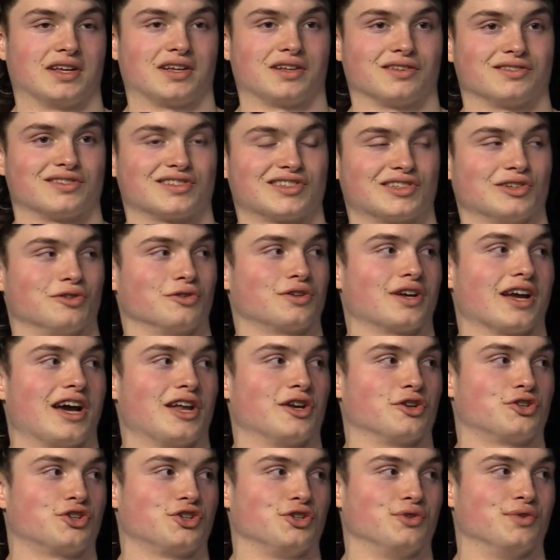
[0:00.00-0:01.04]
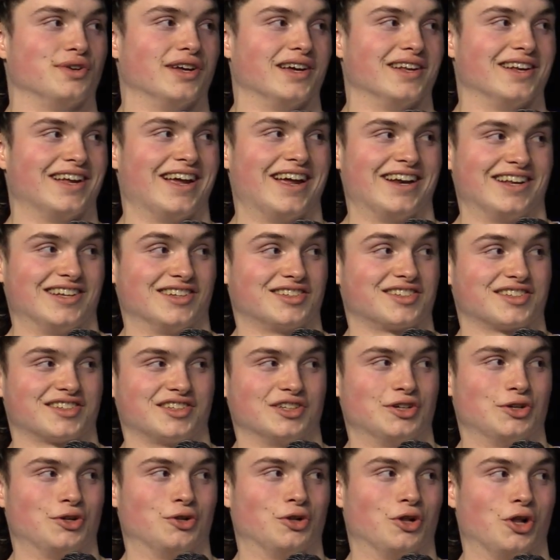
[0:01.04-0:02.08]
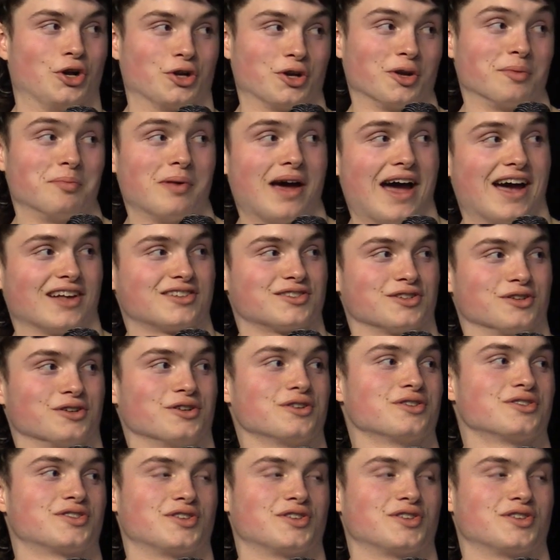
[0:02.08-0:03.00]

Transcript: he can still kind of shoot it and he's still a good passer.